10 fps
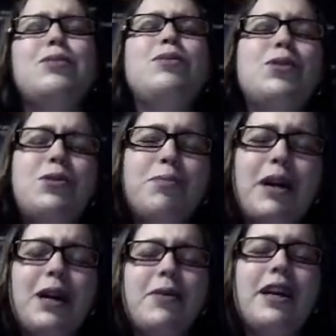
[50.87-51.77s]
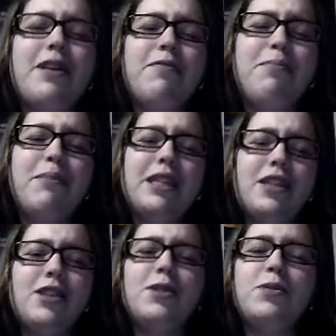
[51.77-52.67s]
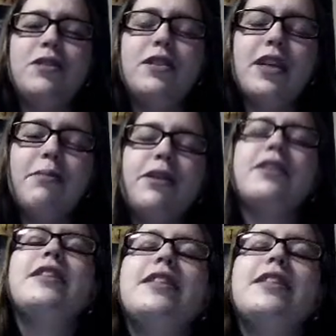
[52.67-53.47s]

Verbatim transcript: YouTube, how I have missed you. Come here.